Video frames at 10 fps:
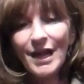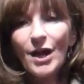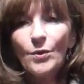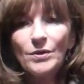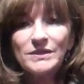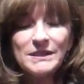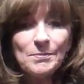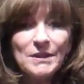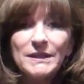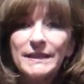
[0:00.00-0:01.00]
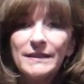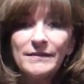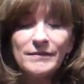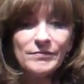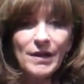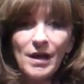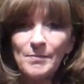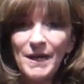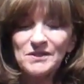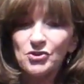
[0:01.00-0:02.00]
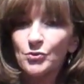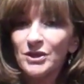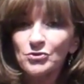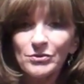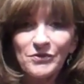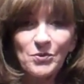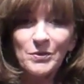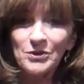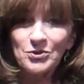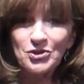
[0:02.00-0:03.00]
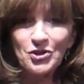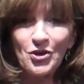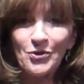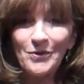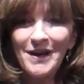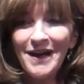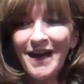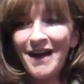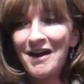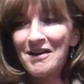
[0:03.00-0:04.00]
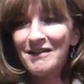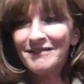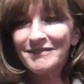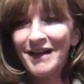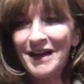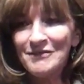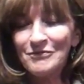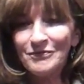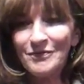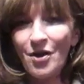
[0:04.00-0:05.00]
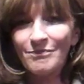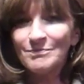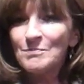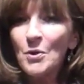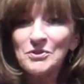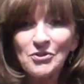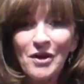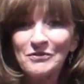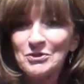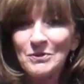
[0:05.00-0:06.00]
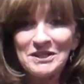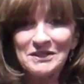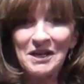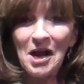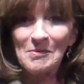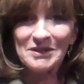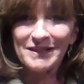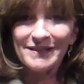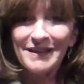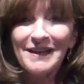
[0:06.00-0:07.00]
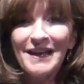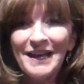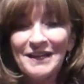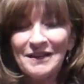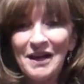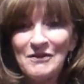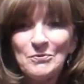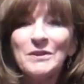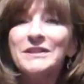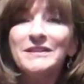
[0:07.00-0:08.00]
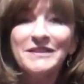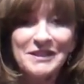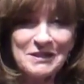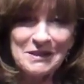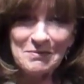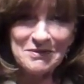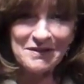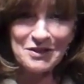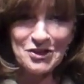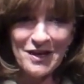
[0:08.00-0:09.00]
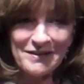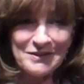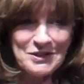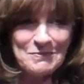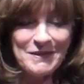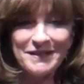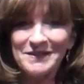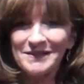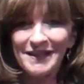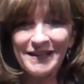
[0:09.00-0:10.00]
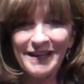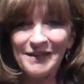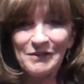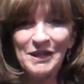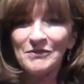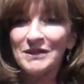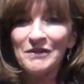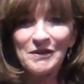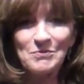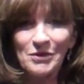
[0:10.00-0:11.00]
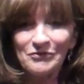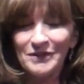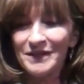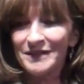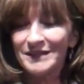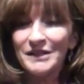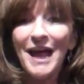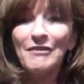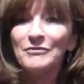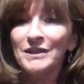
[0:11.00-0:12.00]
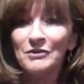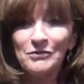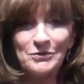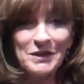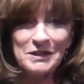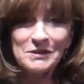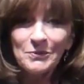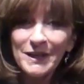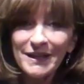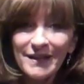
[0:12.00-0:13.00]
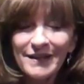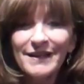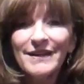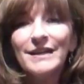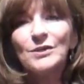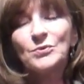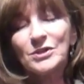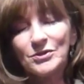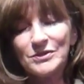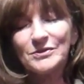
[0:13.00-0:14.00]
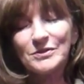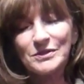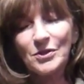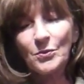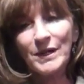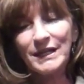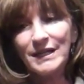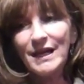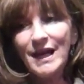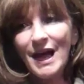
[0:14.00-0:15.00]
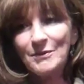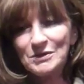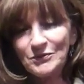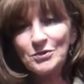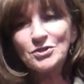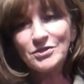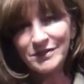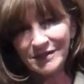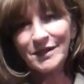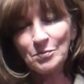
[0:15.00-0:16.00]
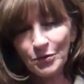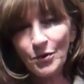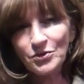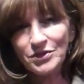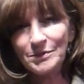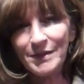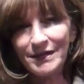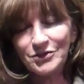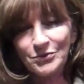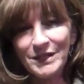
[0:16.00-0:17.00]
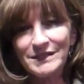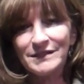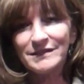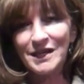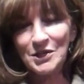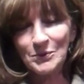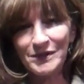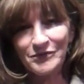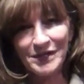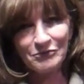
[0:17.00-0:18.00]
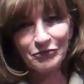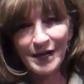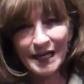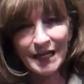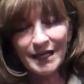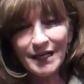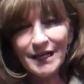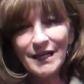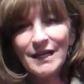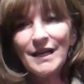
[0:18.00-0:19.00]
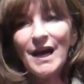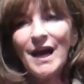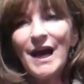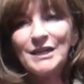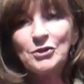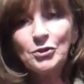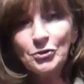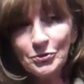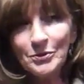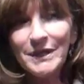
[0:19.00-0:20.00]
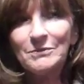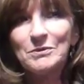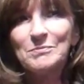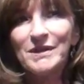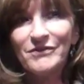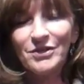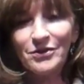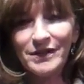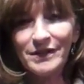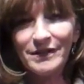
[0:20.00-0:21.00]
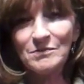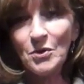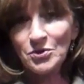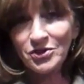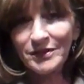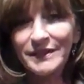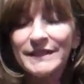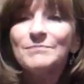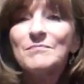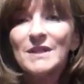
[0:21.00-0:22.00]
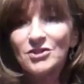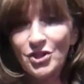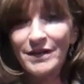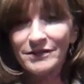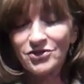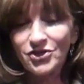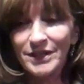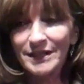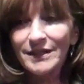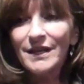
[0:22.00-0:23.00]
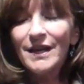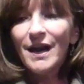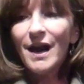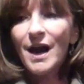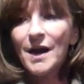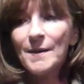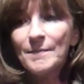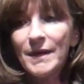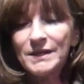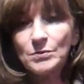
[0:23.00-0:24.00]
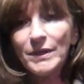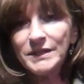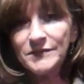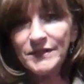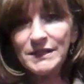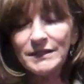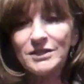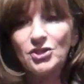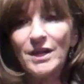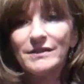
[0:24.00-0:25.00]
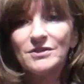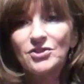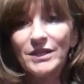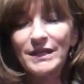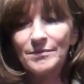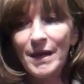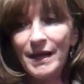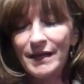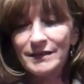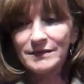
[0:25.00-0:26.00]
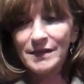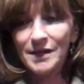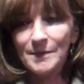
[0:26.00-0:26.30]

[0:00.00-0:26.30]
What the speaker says: Well, typically, as director of the Winter Show, I've most often directed a comedy, and I've willingly accepted the challenge because I can't think of anything more fun than laughing a few nights a week in rehearsal. So when I was first approached about directing Diary of Anne Frank, I knew it would be very emotionally challenging, as well as physically challenging. And